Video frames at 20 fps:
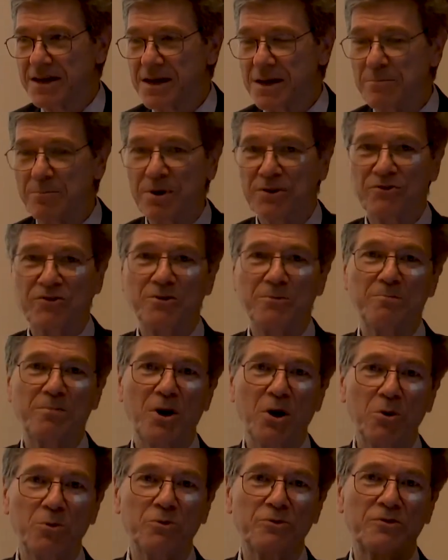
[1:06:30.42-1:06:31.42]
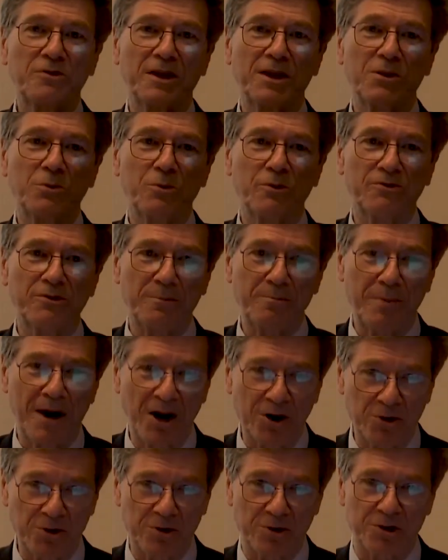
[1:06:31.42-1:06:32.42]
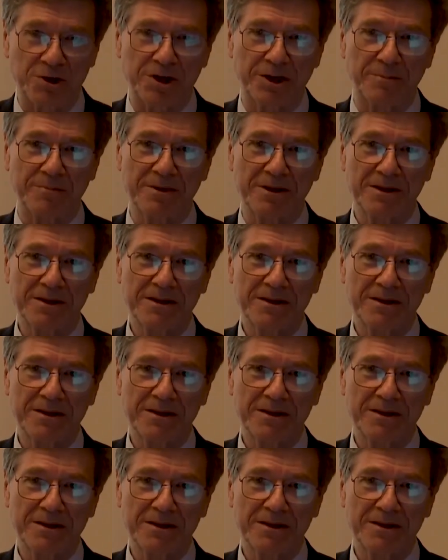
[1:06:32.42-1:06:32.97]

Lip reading: But suppose that it was a partnership